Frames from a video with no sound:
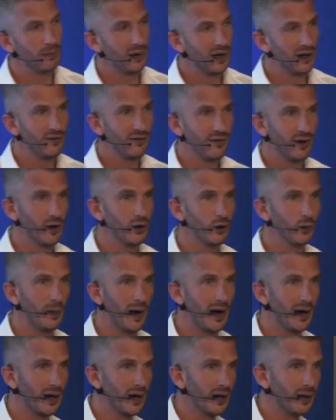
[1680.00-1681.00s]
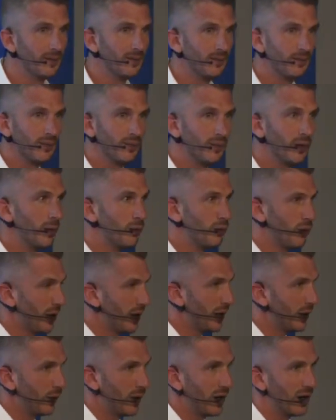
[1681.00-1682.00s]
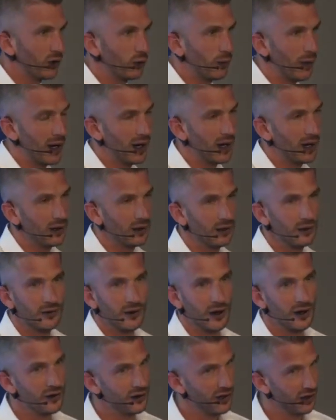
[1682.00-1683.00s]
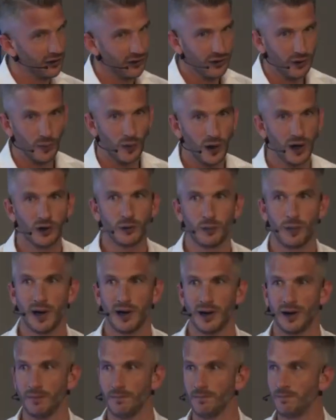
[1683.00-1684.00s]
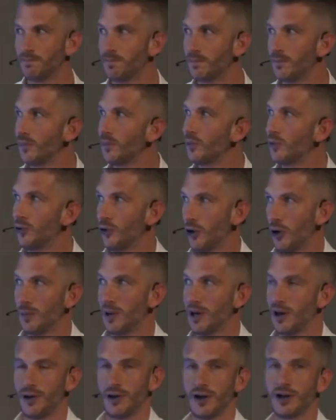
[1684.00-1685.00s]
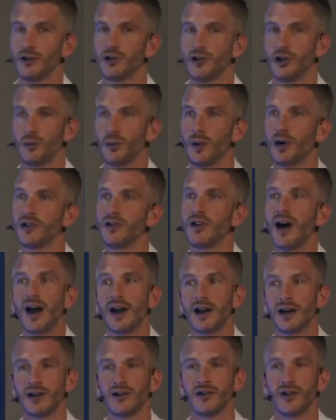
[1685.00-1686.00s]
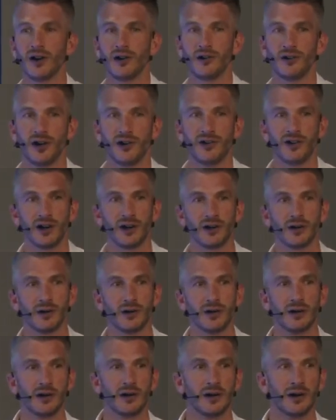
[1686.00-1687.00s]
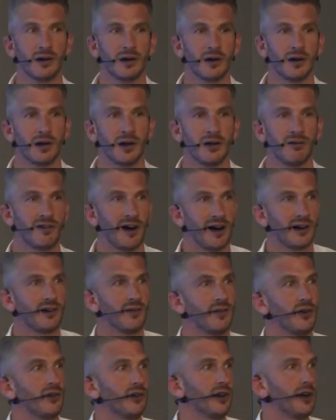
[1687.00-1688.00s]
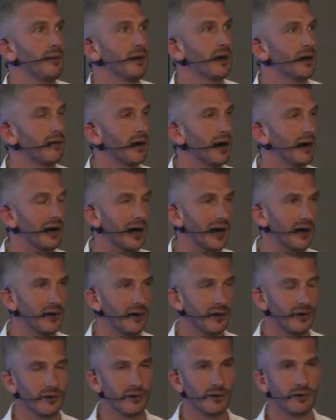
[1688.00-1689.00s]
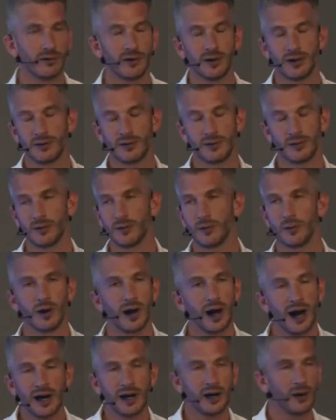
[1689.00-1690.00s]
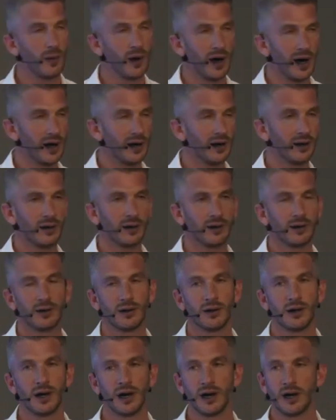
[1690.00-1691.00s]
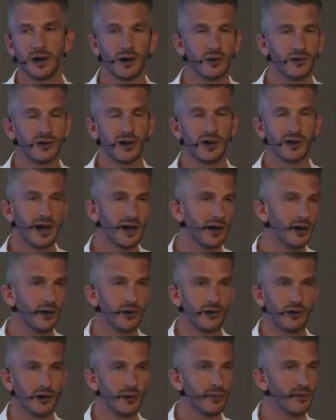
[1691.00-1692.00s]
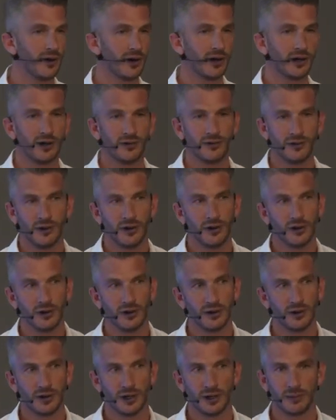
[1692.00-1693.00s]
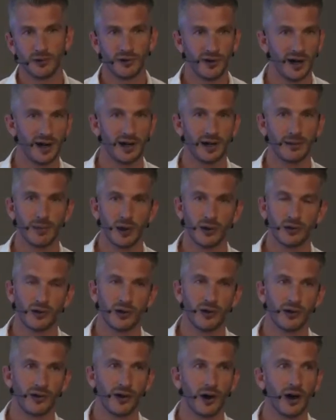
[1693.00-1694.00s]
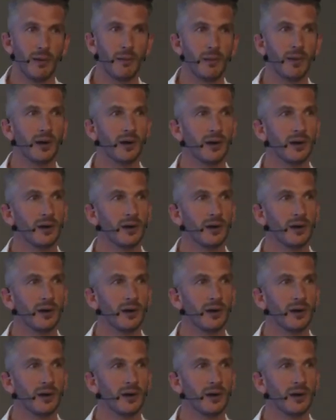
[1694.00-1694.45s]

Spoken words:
Blood flows better, the brain works better, digestion works better. So many things just by standing instead of sitting. In fact, if you see me around London or anywhere, like I don't sit down on the tube very often. I'm standing most of the time.